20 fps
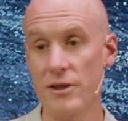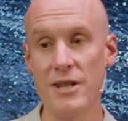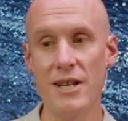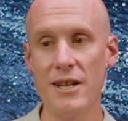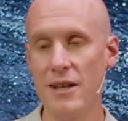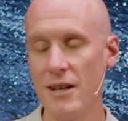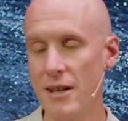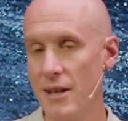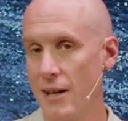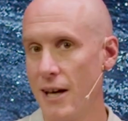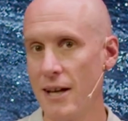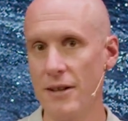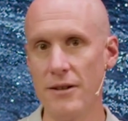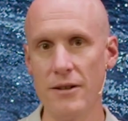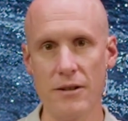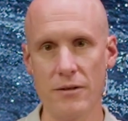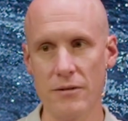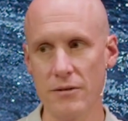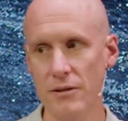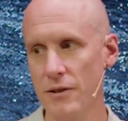He, he had
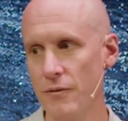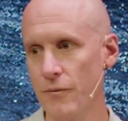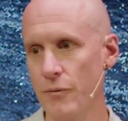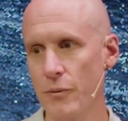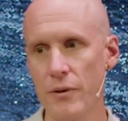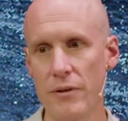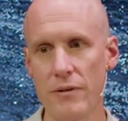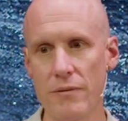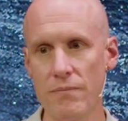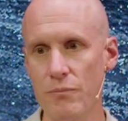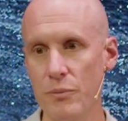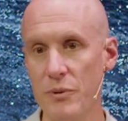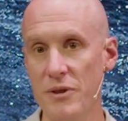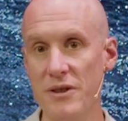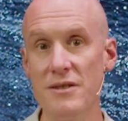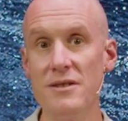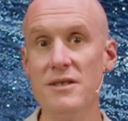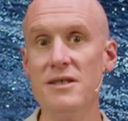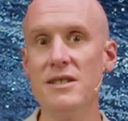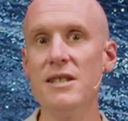to live with, with
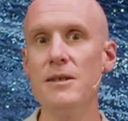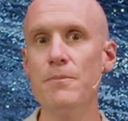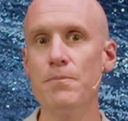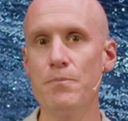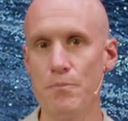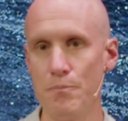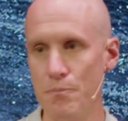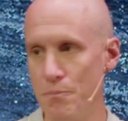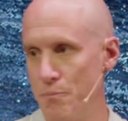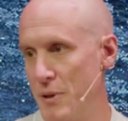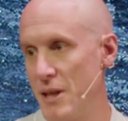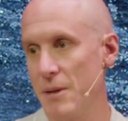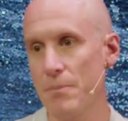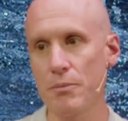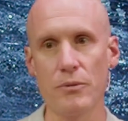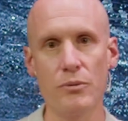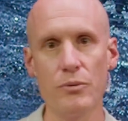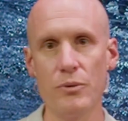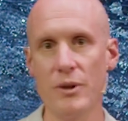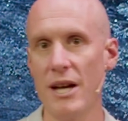deep
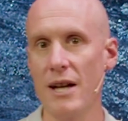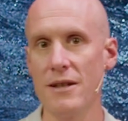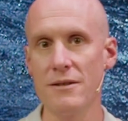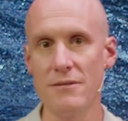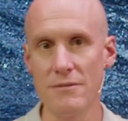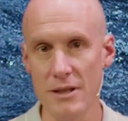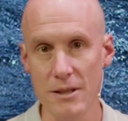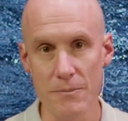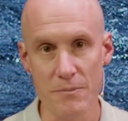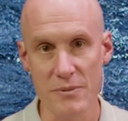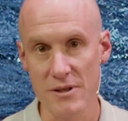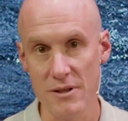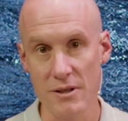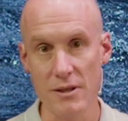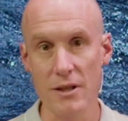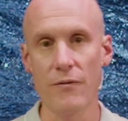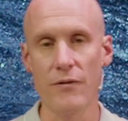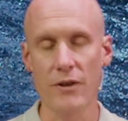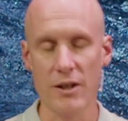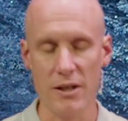people who he had deep,
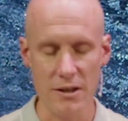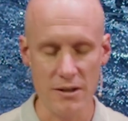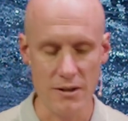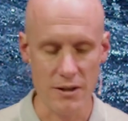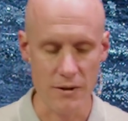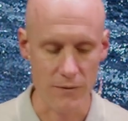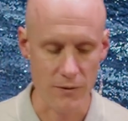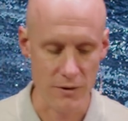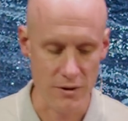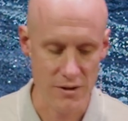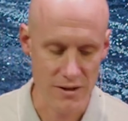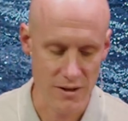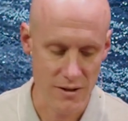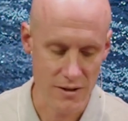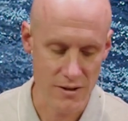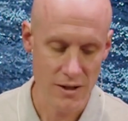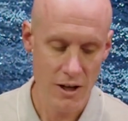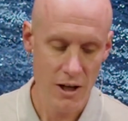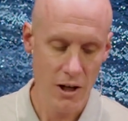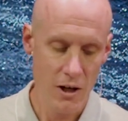significant
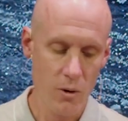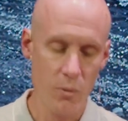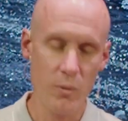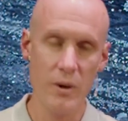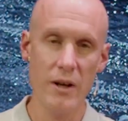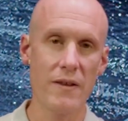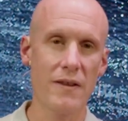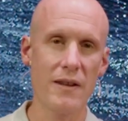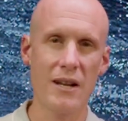differences with.